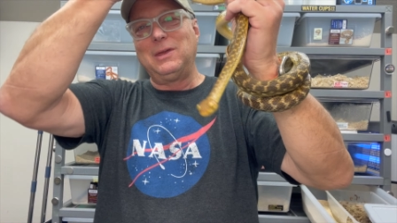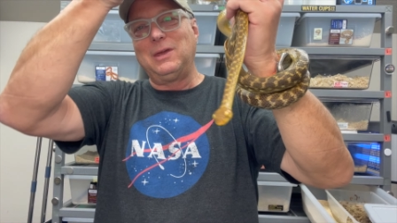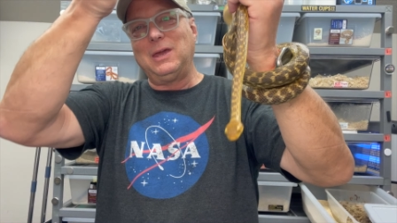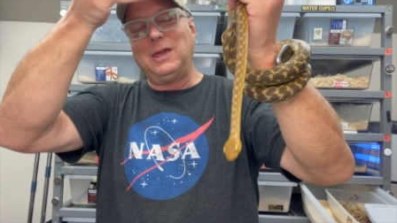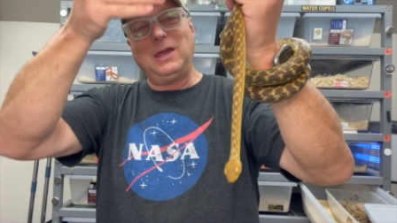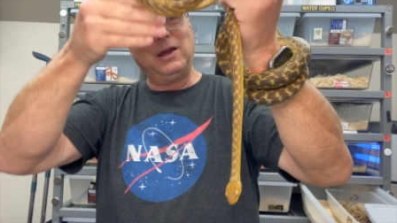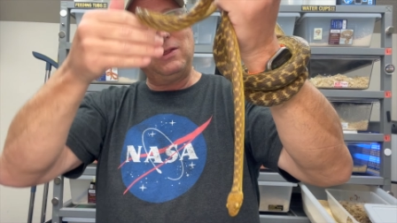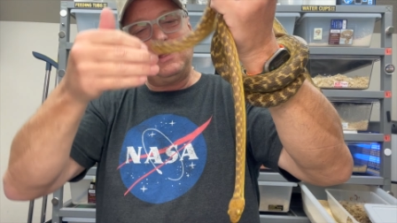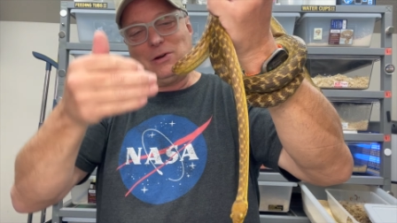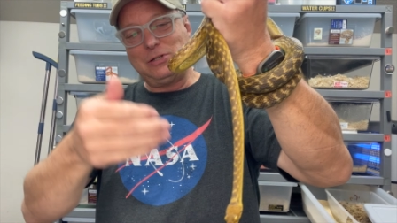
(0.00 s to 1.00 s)

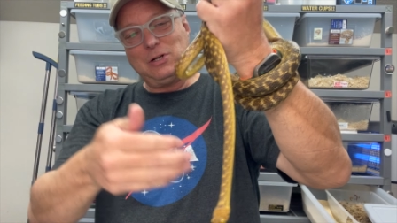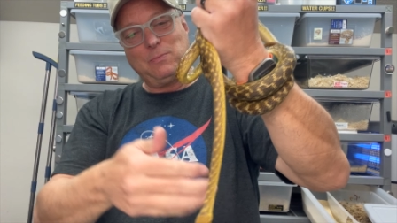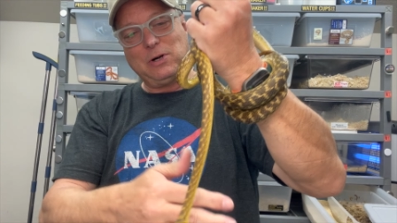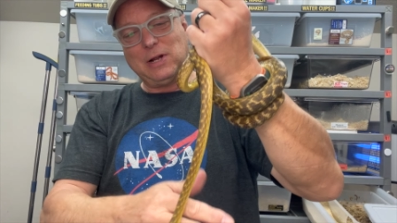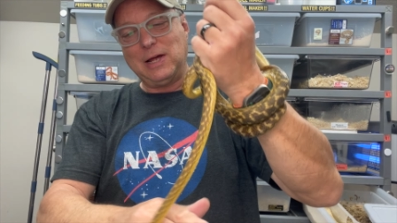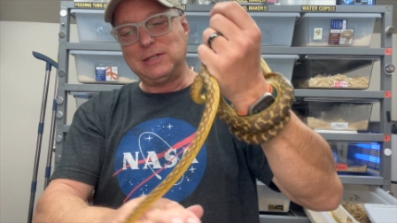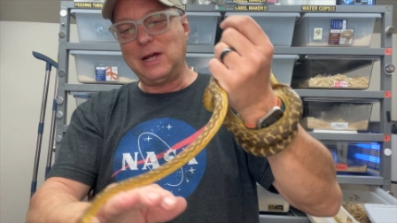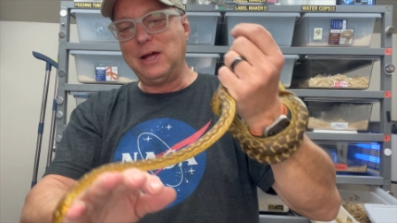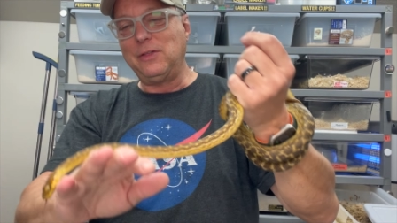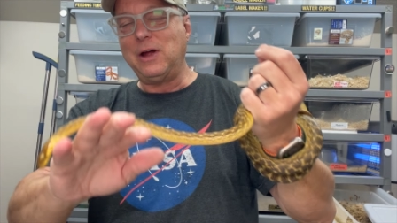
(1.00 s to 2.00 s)
and they're super docile.